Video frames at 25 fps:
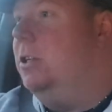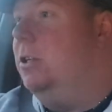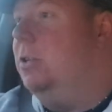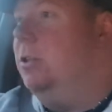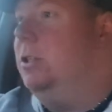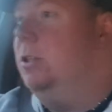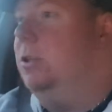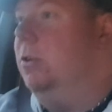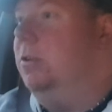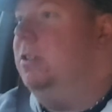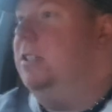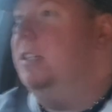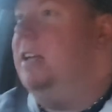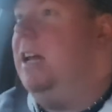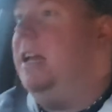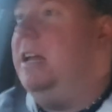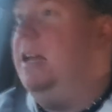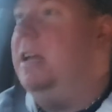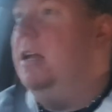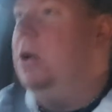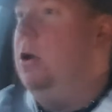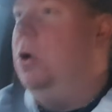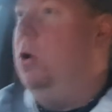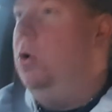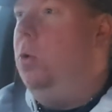sort of
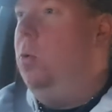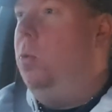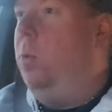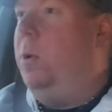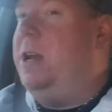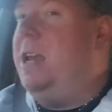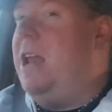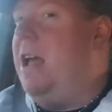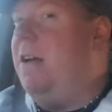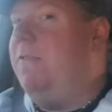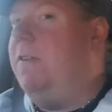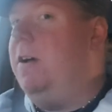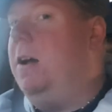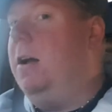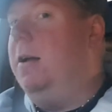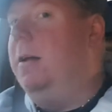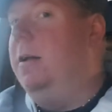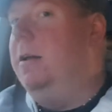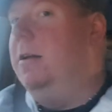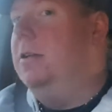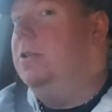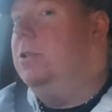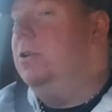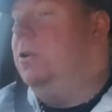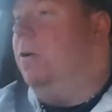say we never
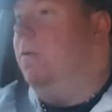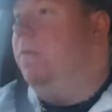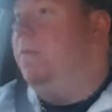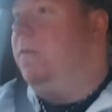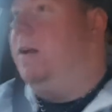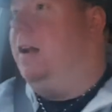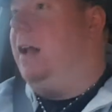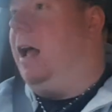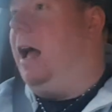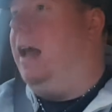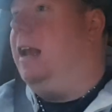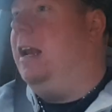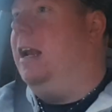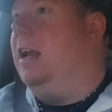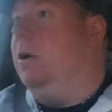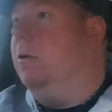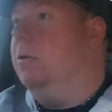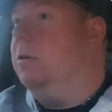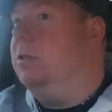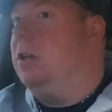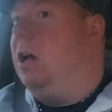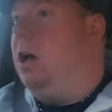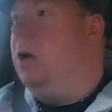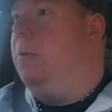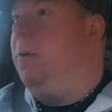sort of had a little
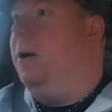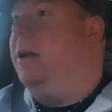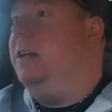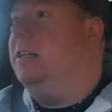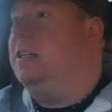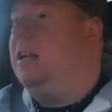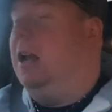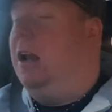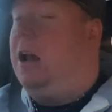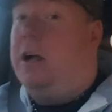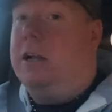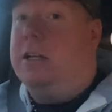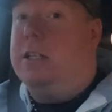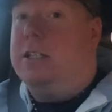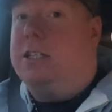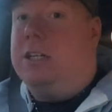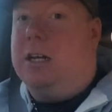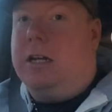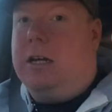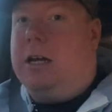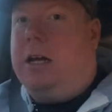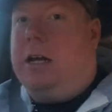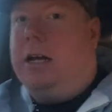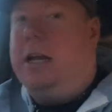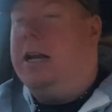sideways glance
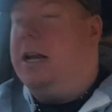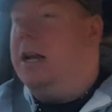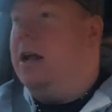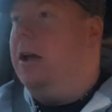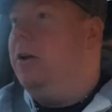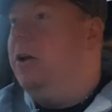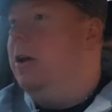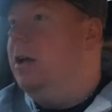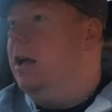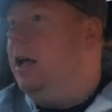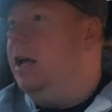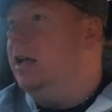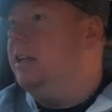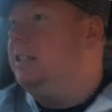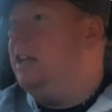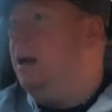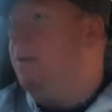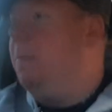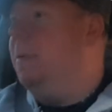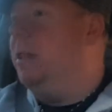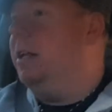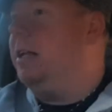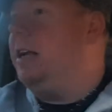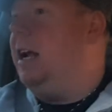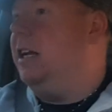at, you know, at
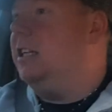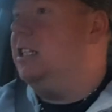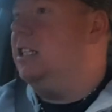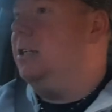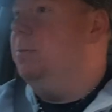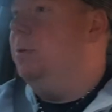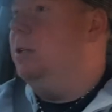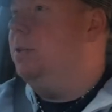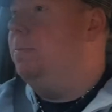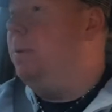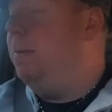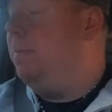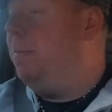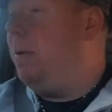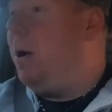some of the customers. But